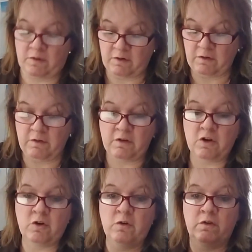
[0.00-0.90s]
This is to
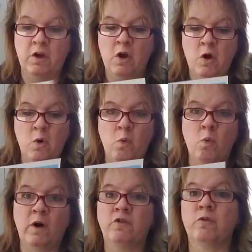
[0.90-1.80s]
use
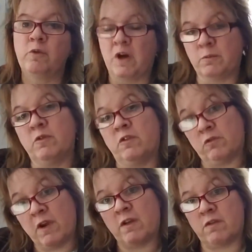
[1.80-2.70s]
once your blog post is
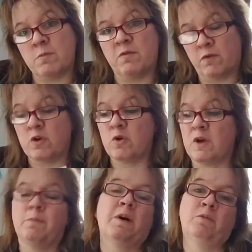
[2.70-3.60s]
written, right before you
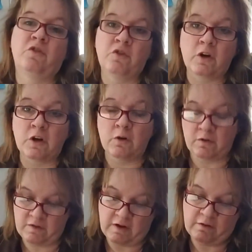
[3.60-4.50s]
hit publish, you're going to
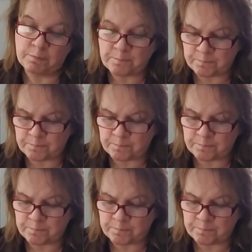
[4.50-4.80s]
use this.